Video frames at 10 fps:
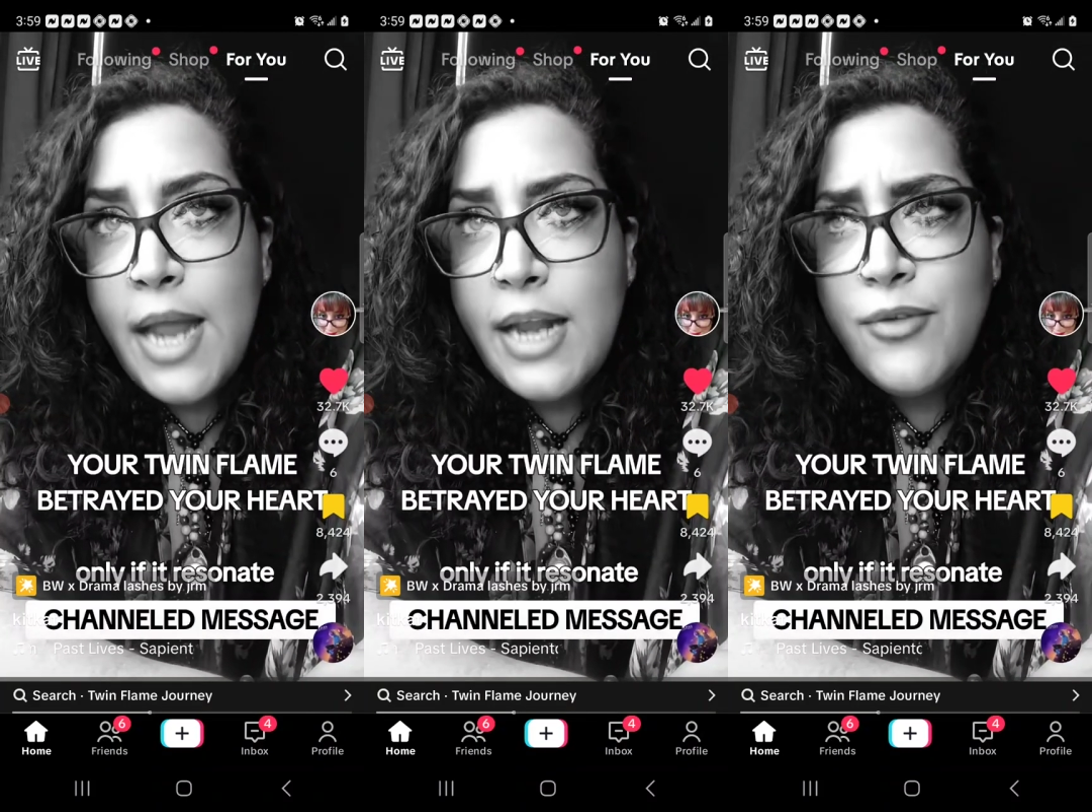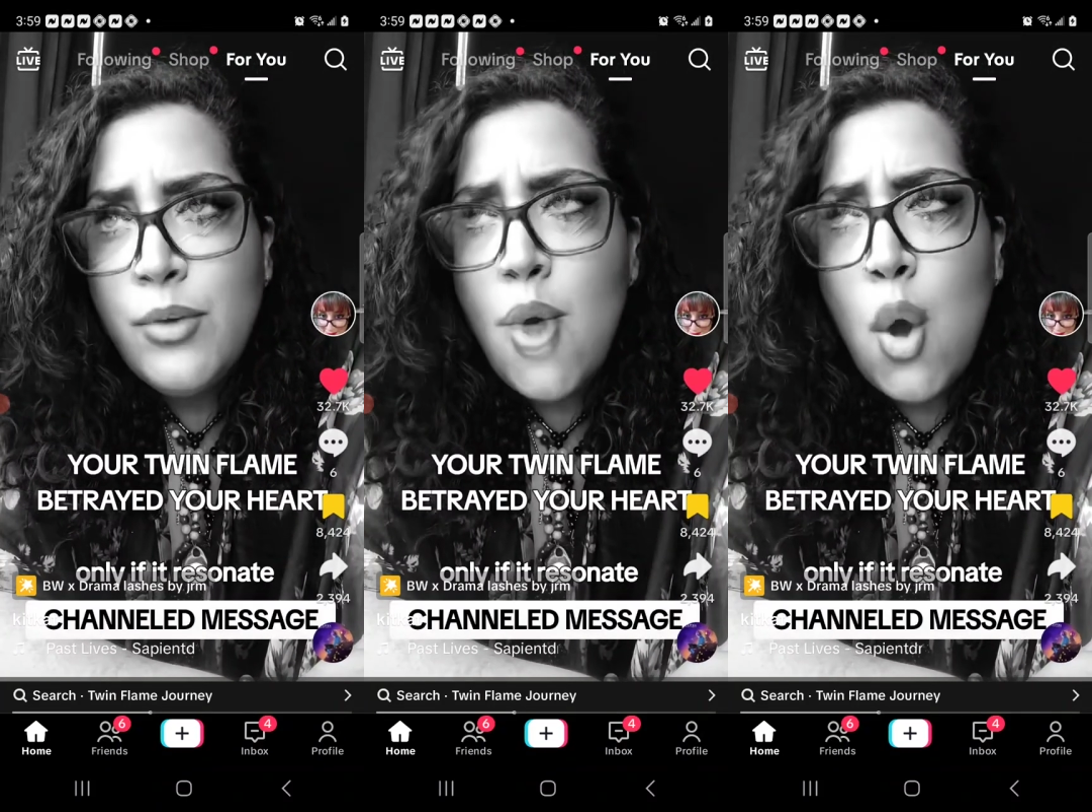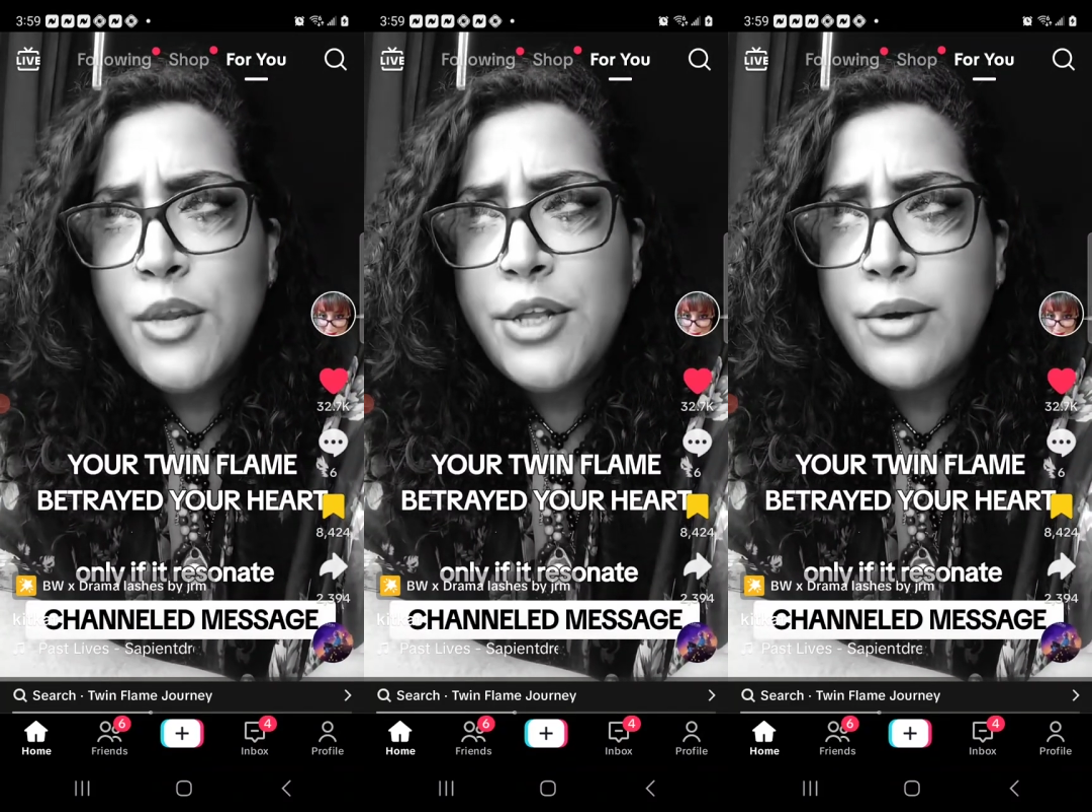And if you
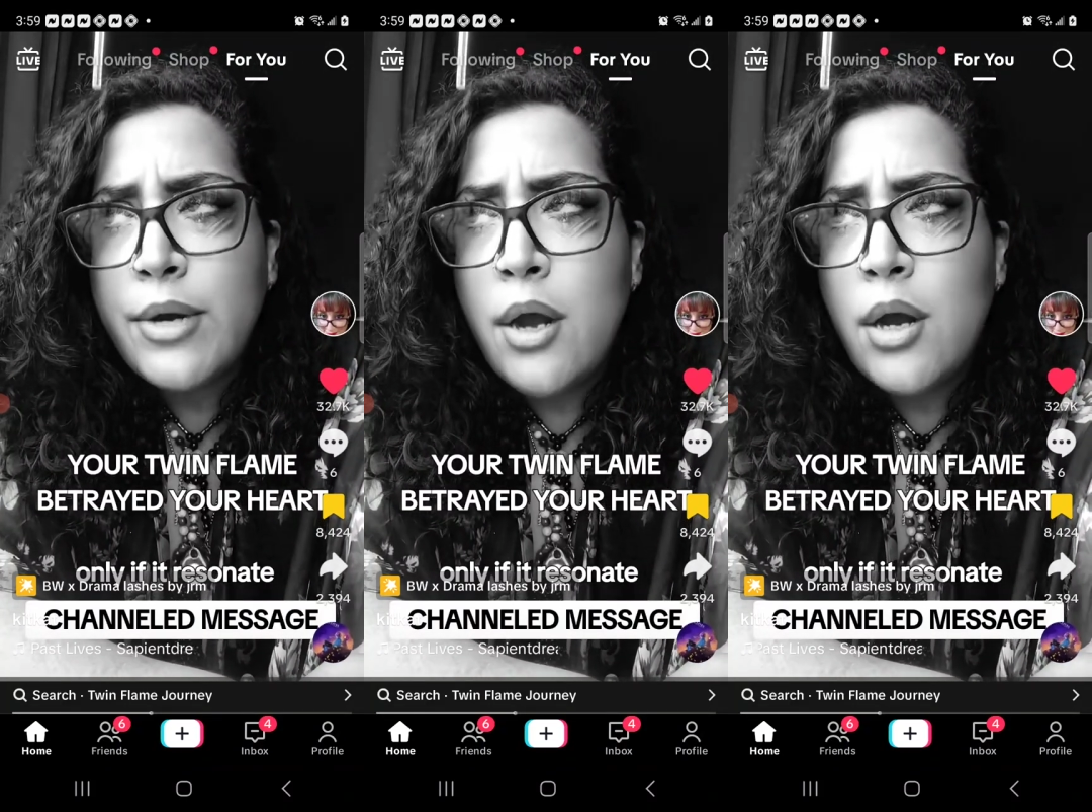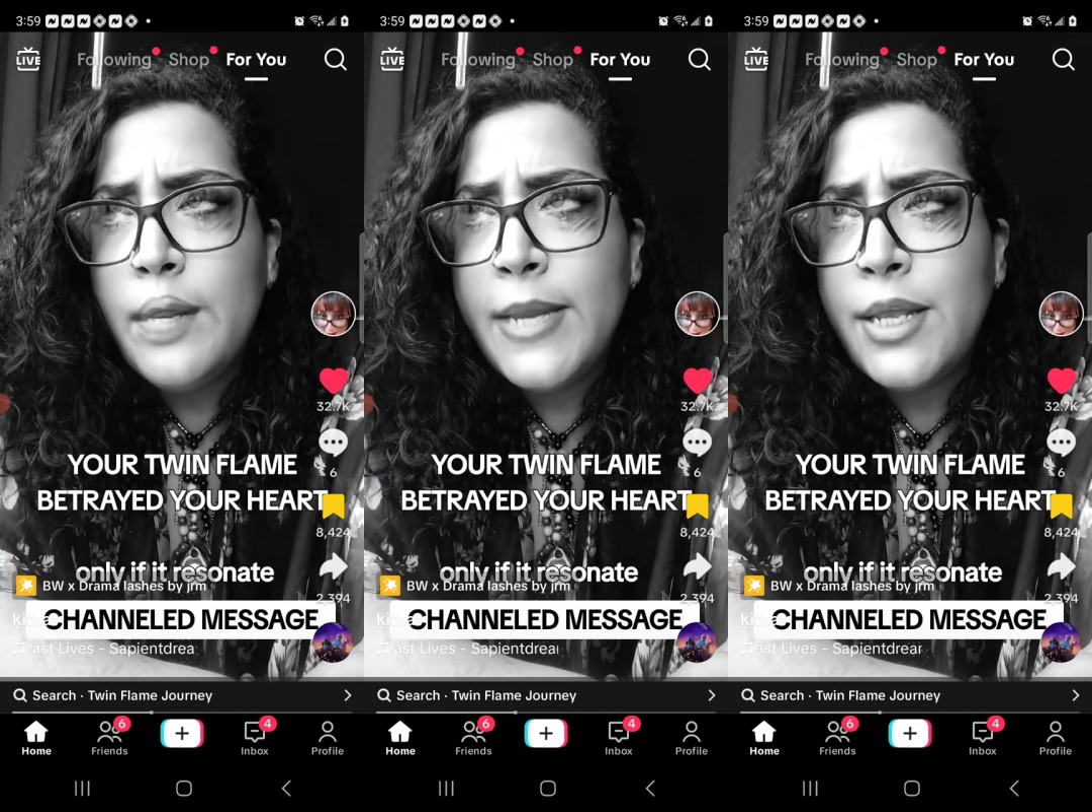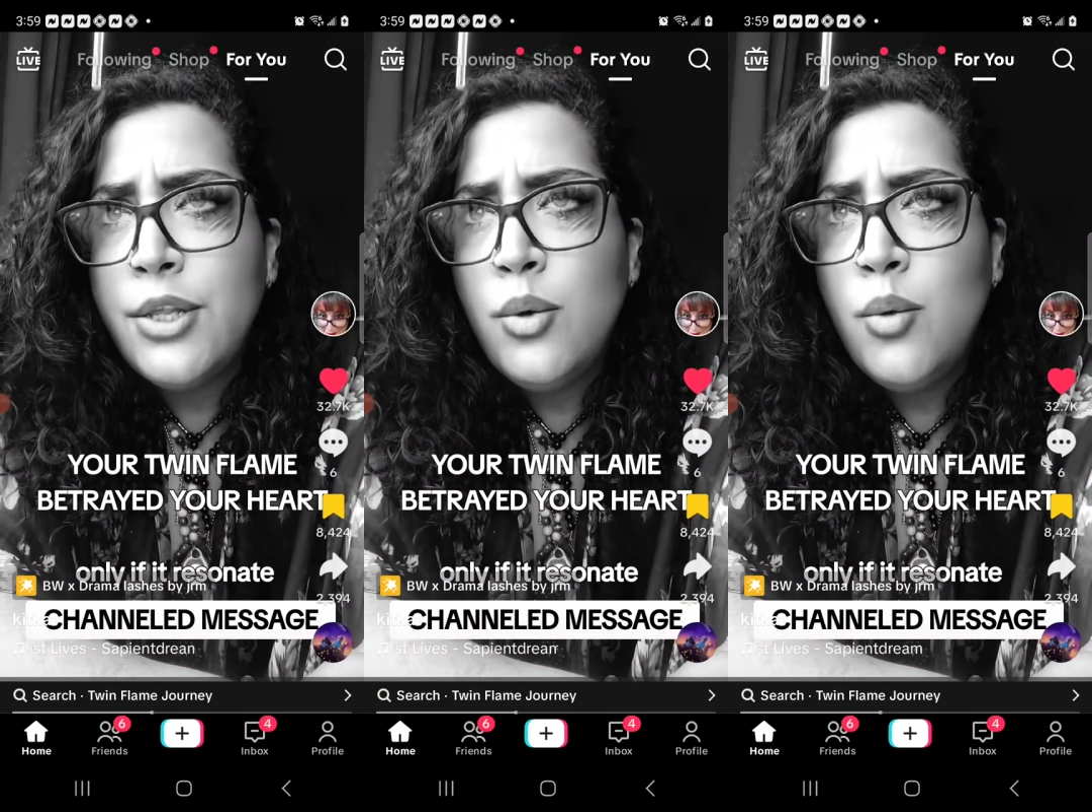know that you're a
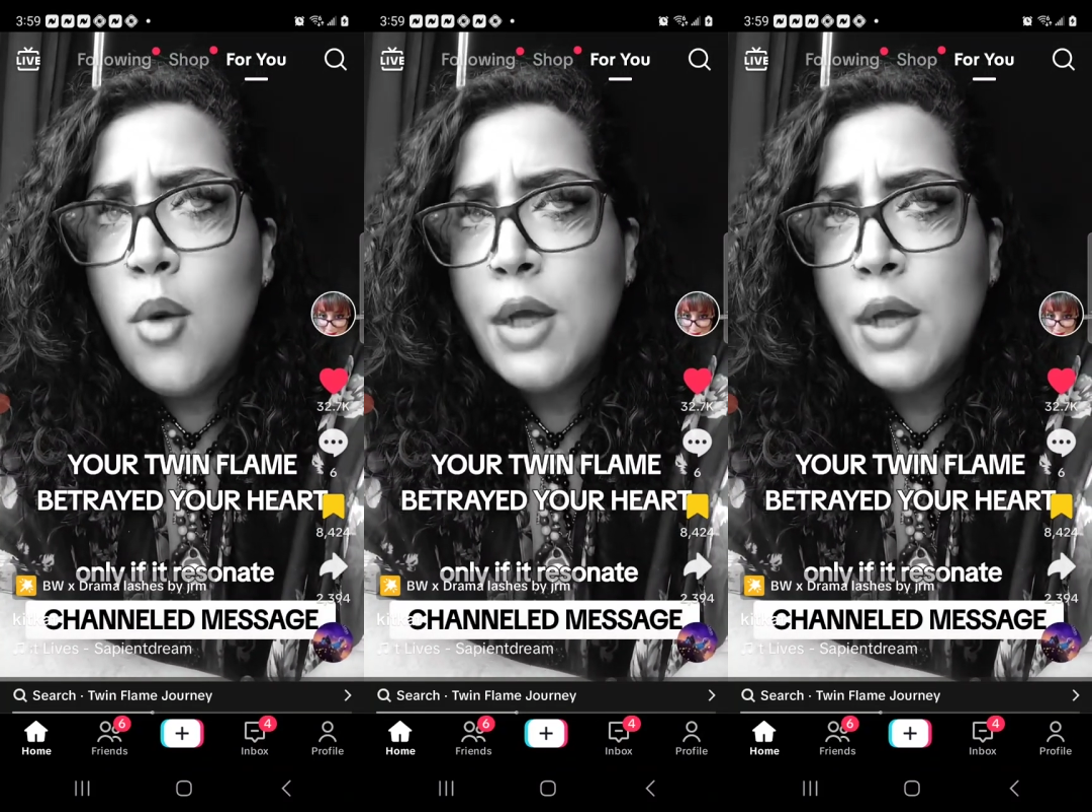karmic and you